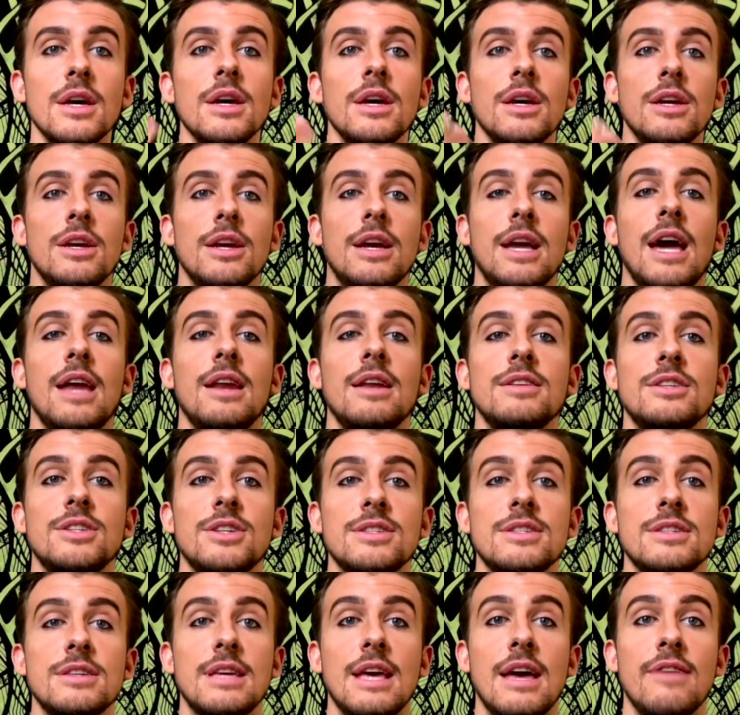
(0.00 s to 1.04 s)
you're kind of
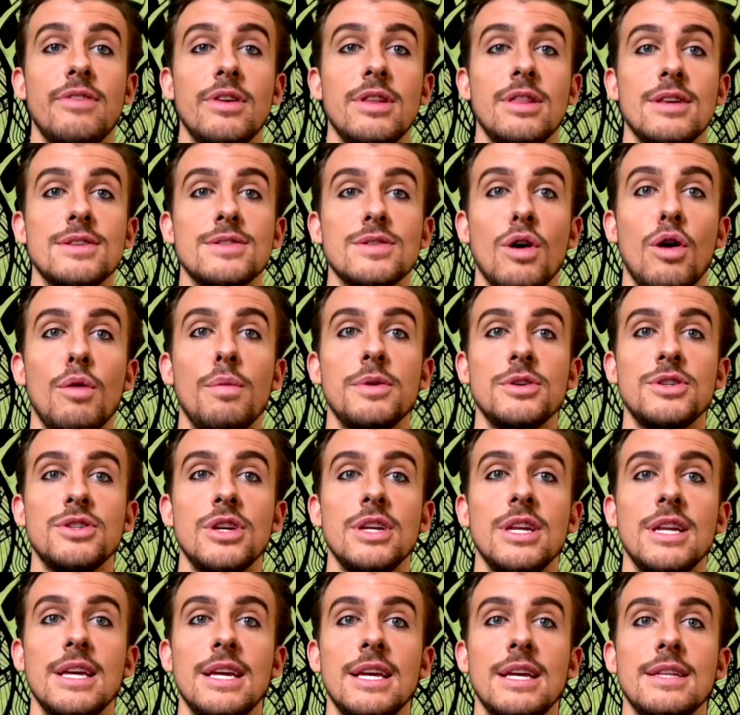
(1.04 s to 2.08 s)
just given this
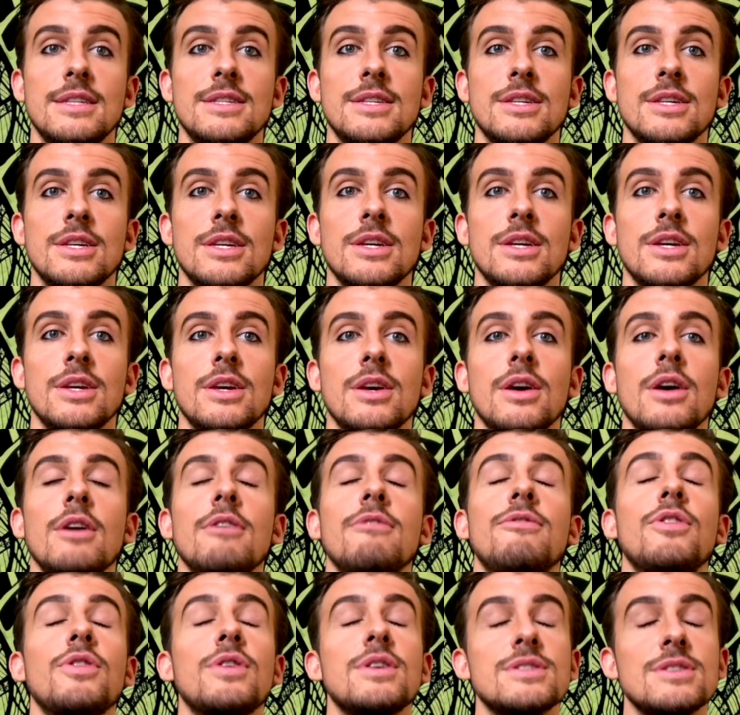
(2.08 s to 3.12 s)
opportunity to
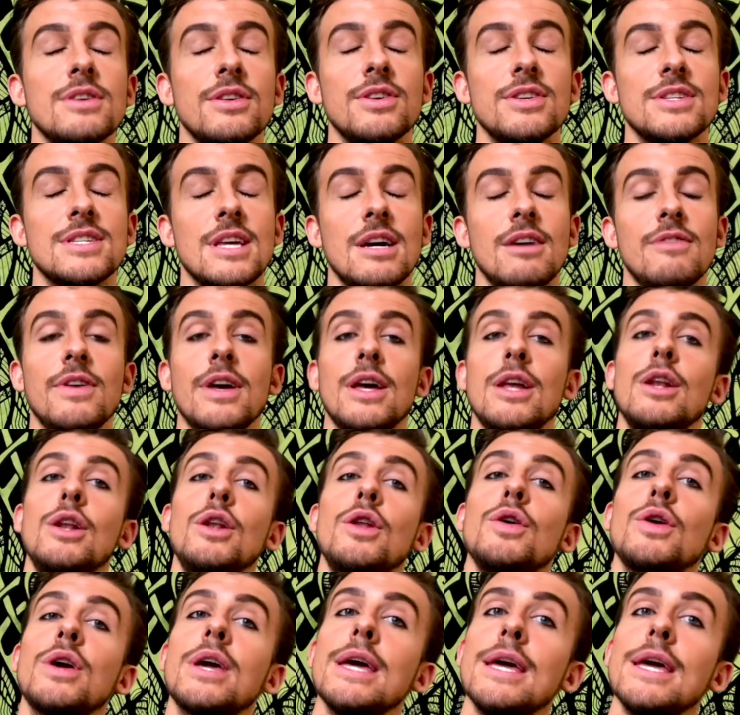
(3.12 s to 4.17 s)
focus on yourself and look